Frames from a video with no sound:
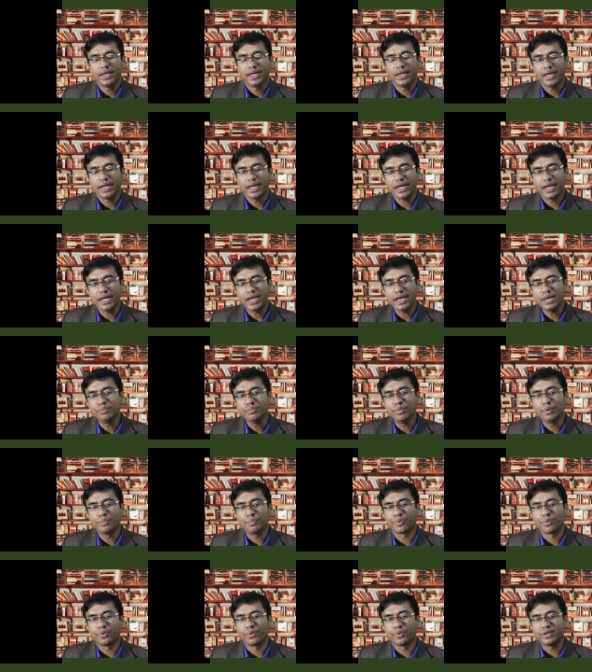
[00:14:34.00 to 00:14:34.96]
Animal
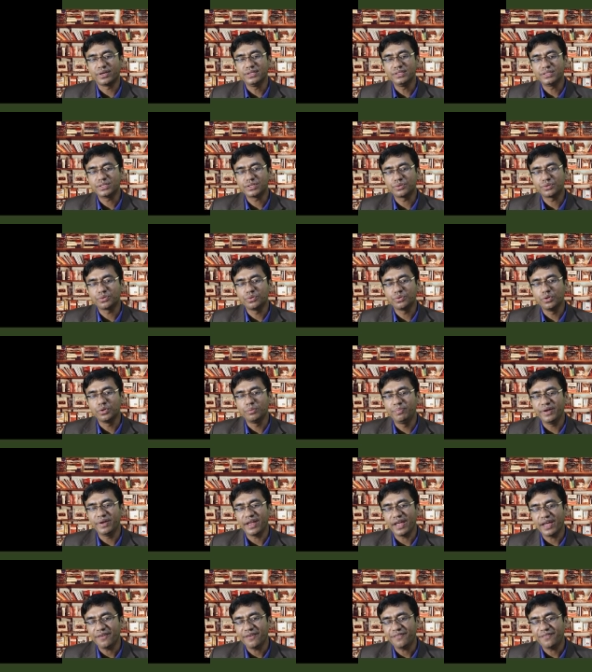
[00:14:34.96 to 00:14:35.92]
proteins could be
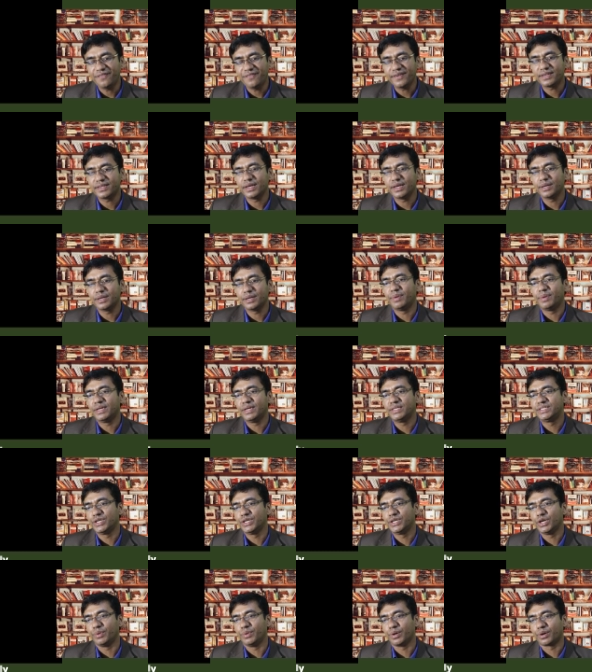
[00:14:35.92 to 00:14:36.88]
affected by
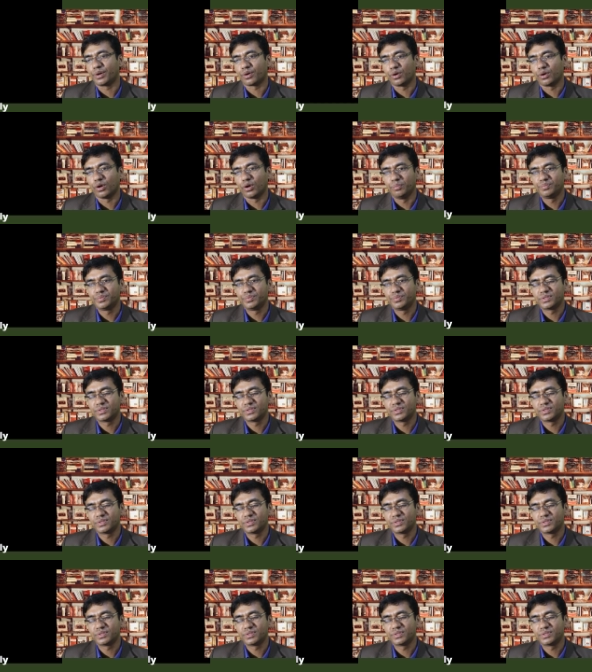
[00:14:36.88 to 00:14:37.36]
GMO crops.